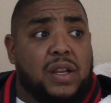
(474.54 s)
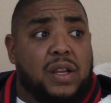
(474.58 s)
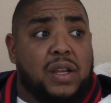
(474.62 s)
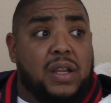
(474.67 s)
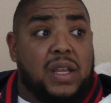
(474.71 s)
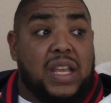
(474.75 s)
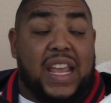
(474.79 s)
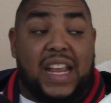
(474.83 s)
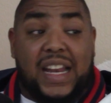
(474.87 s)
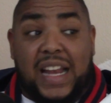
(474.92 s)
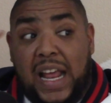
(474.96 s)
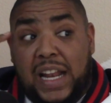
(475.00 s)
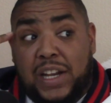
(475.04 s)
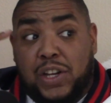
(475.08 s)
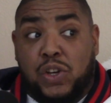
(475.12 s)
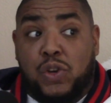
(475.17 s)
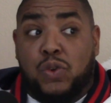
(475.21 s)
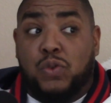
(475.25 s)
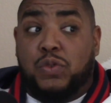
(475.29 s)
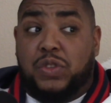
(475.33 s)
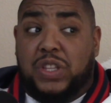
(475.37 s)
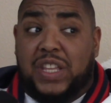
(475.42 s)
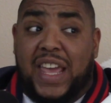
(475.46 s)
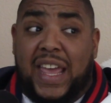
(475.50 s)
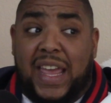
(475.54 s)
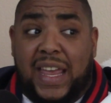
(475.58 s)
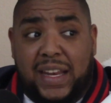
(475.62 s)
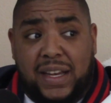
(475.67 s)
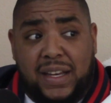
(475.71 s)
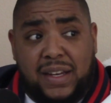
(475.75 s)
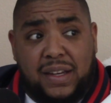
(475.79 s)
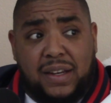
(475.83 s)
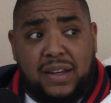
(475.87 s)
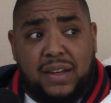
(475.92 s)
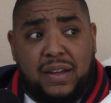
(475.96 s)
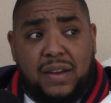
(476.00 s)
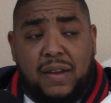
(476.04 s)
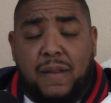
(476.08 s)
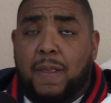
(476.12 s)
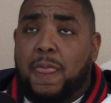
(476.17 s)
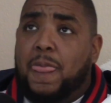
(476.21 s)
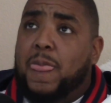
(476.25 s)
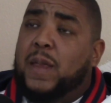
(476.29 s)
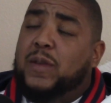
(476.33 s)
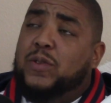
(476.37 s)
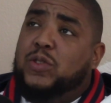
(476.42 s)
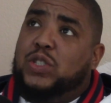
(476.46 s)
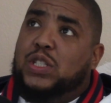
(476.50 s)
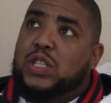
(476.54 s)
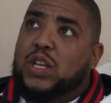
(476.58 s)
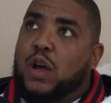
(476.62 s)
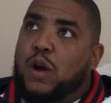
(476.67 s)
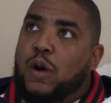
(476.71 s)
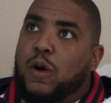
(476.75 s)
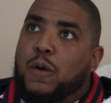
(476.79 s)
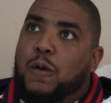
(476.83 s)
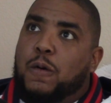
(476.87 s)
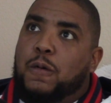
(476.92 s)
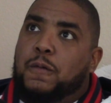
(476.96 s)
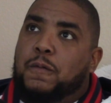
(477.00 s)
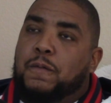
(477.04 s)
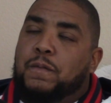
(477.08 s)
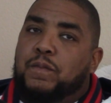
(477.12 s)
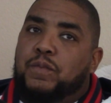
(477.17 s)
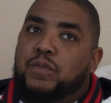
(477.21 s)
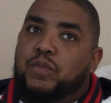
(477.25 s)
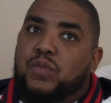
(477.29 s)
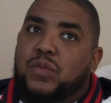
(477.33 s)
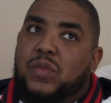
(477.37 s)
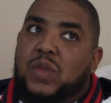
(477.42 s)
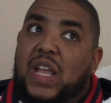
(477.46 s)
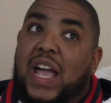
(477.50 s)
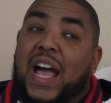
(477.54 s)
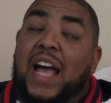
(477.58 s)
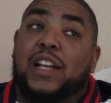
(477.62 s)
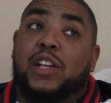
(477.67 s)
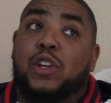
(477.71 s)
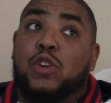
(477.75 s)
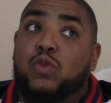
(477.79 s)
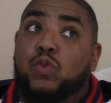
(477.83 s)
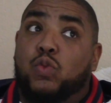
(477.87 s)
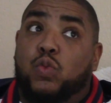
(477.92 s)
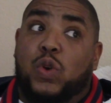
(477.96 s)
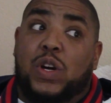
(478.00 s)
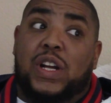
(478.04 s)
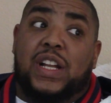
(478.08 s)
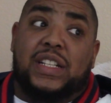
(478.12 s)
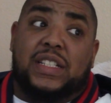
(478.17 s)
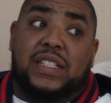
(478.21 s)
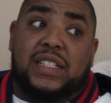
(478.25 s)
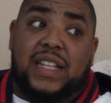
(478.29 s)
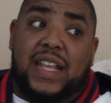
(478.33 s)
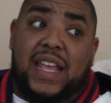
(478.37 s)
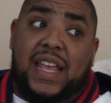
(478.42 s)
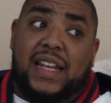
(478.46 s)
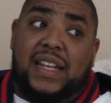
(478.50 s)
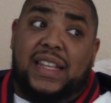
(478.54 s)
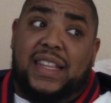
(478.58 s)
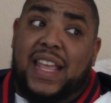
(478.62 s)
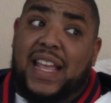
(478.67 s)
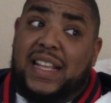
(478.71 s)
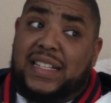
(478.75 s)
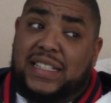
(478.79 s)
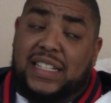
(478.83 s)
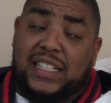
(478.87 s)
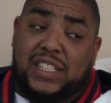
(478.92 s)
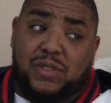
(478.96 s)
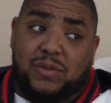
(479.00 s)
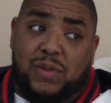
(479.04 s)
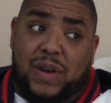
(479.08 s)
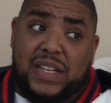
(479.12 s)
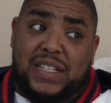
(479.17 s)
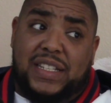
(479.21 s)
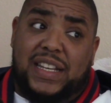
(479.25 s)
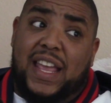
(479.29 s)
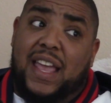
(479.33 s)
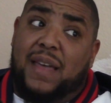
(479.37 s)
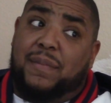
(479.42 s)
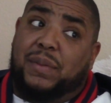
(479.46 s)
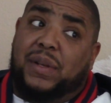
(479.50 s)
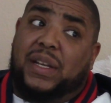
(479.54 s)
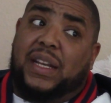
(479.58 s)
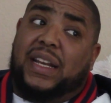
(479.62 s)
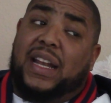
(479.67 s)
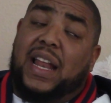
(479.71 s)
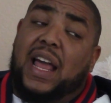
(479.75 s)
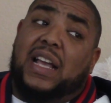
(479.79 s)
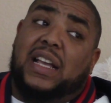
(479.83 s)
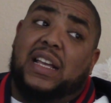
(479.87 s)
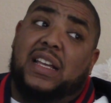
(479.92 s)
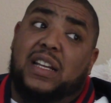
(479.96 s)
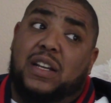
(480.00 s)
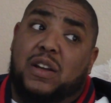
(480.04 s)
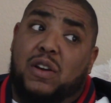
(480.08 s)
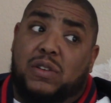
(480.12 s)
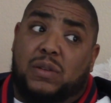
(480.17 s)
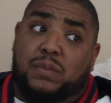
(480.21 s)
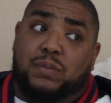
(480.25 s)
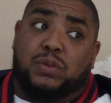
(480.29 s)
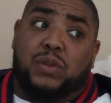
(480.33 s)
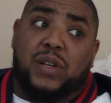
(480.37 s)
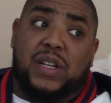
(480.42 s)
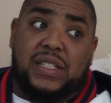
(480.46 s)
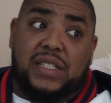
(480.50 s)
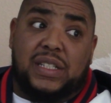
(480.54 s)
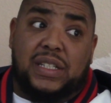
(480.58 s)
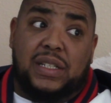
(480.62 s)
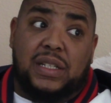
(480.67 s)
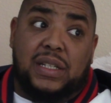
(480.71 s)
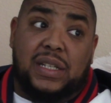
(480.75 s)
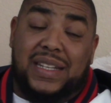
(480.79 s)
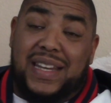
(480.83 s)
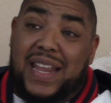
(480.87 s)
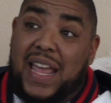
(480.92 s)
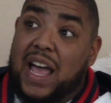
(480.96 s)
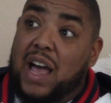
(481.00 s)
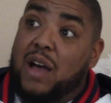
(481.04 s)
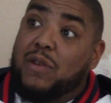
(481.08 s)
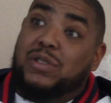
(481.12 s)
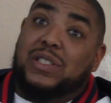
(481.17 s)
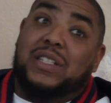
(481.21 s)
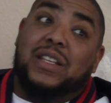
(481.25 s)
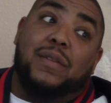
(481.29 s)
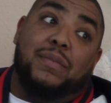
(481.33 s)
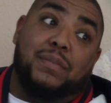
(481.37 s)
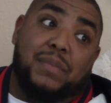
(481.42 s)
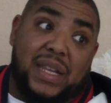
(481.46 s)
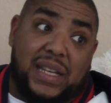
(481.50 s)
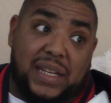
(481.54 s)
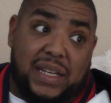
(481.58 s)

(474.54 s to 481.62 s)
And I knew that. So I knew once that situation happened and I could go to prison, now I was committed.